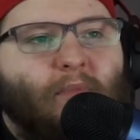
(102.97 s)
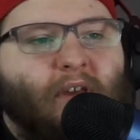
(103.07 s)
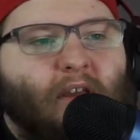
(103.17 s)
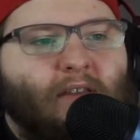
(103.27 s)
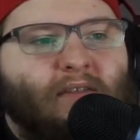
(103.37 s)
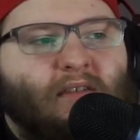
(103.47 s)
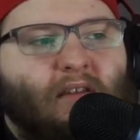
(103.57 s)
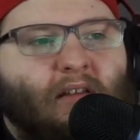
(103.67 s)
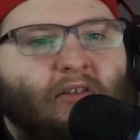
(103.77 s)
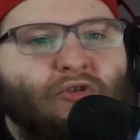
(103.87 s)
that it's
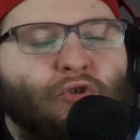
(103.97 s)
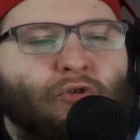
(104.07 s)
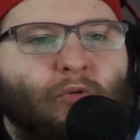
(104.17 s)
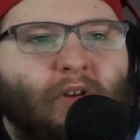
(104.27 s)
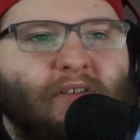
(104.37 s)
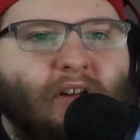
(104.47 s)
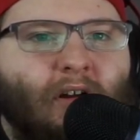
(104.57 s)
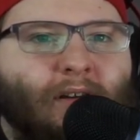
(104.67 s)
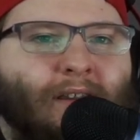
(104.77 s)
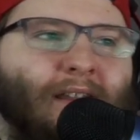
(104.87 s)
it's usually
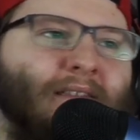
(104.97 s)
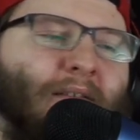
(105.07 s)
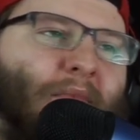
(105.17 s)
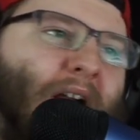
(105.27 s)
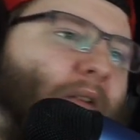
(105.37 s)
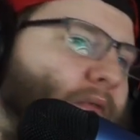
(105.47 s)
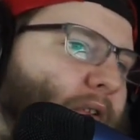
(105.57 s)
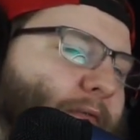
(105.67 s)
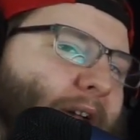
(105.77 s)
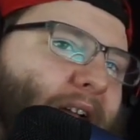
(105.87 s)
done in some kind of an
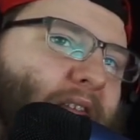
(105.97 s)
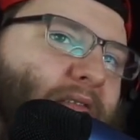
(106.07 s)
effect